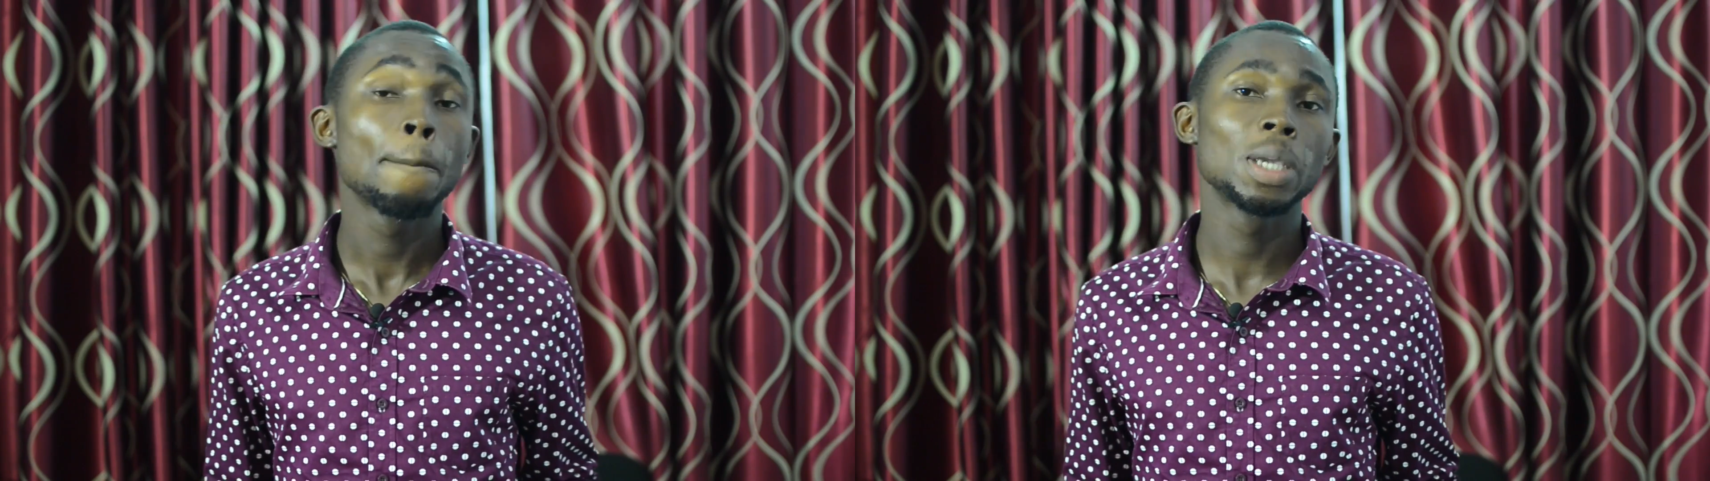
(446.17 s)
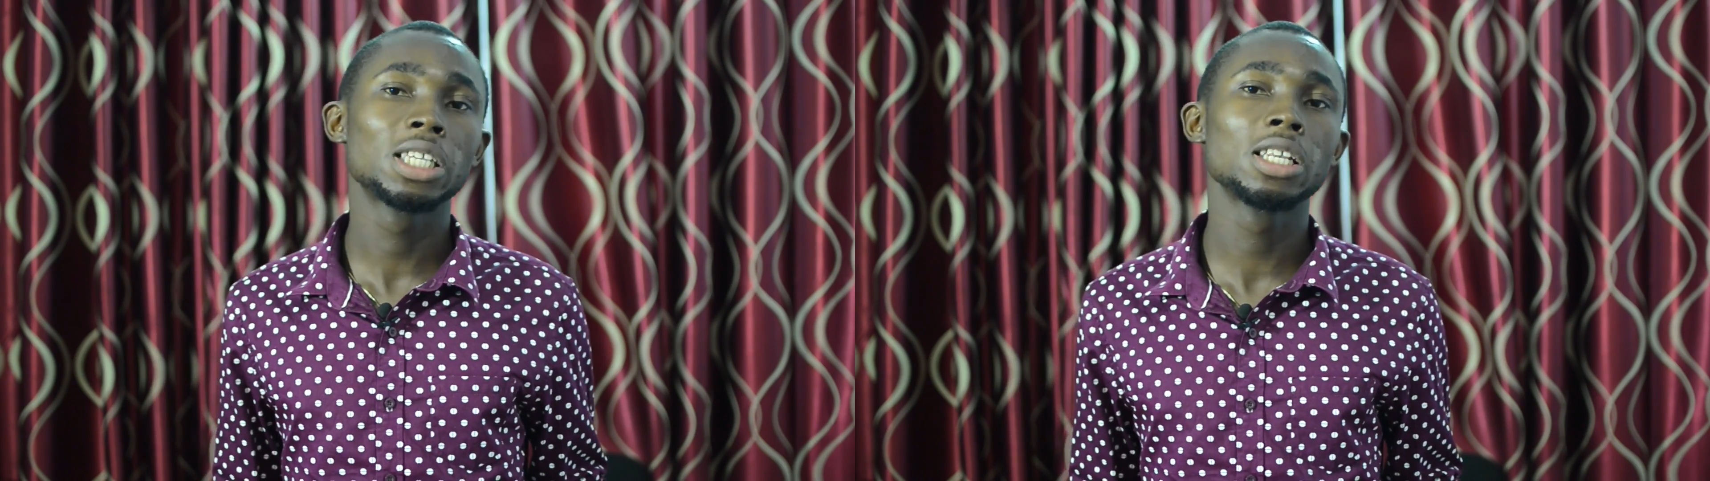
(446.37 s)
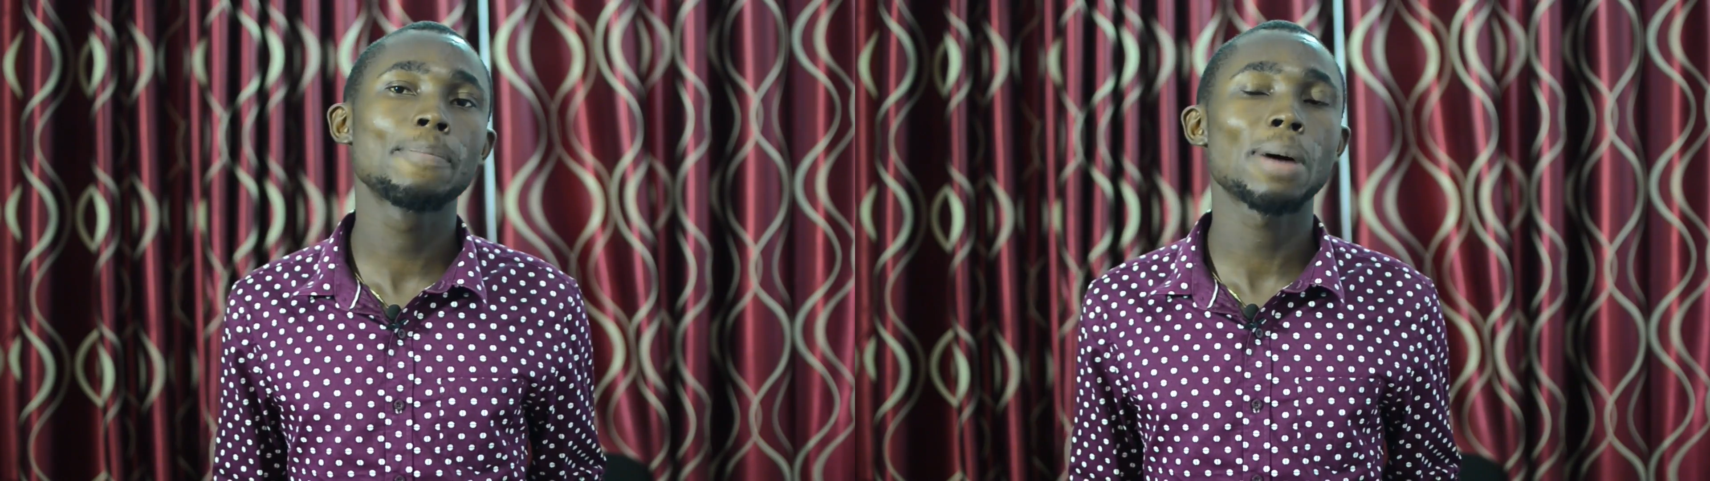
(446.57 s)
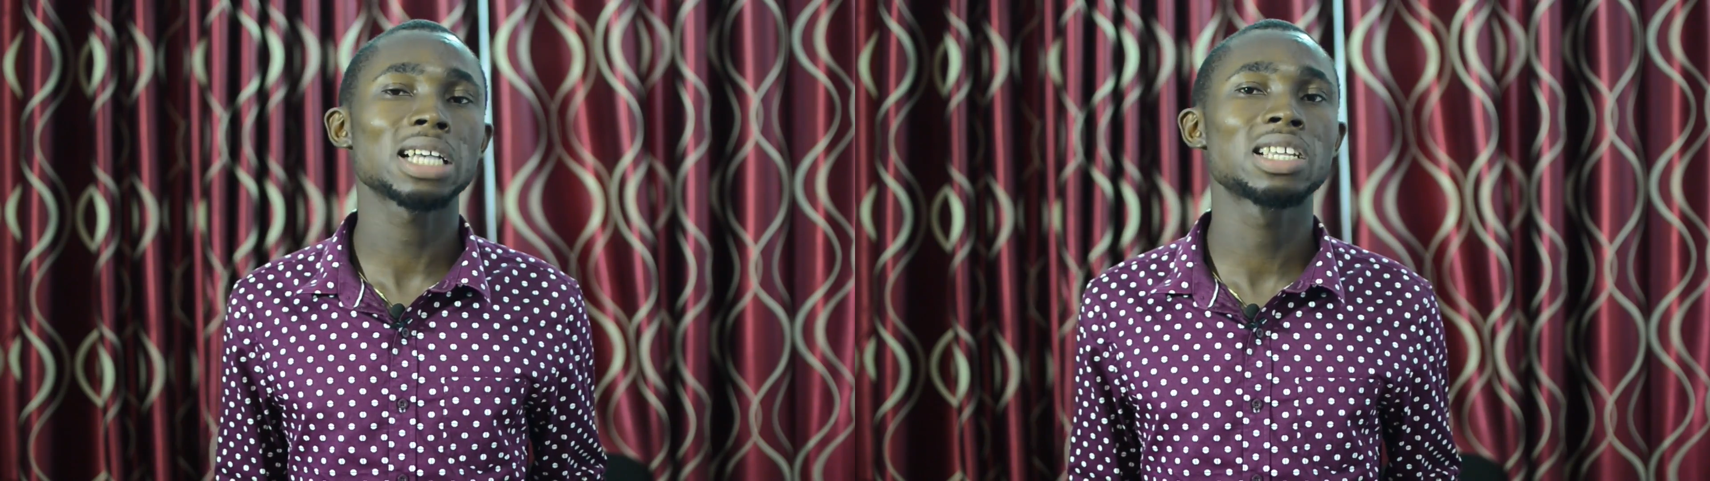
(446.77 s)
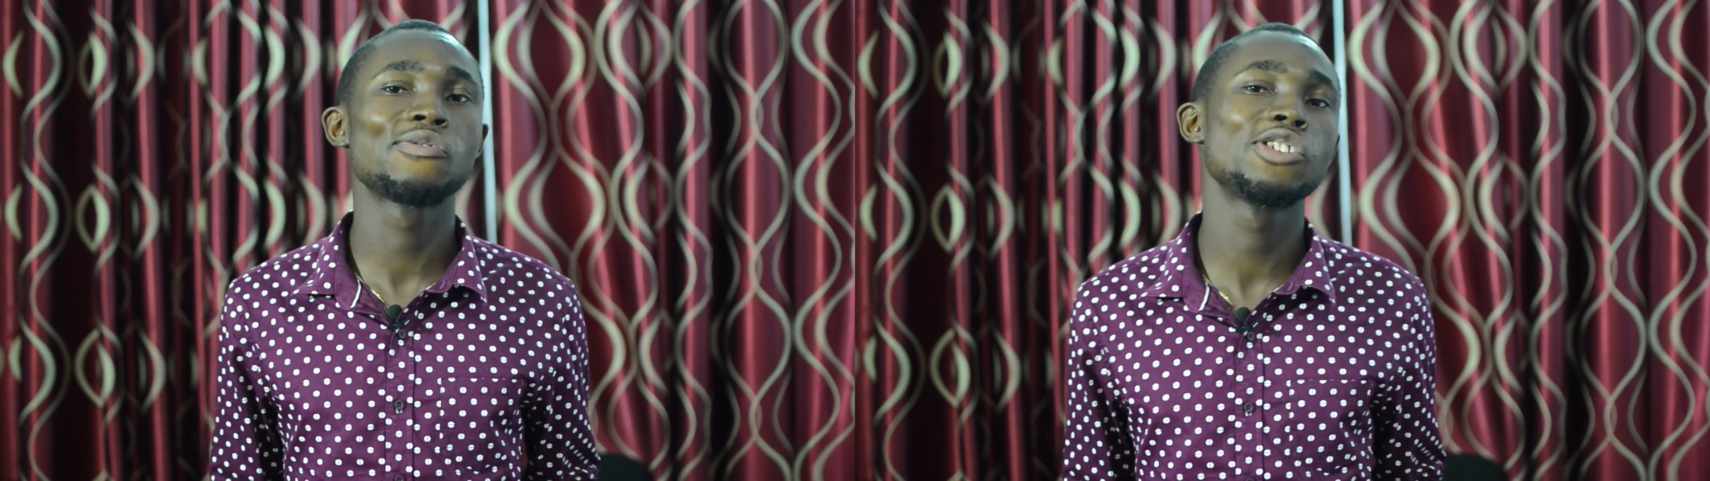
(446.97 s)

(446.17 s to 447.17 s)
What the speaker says: we did the passive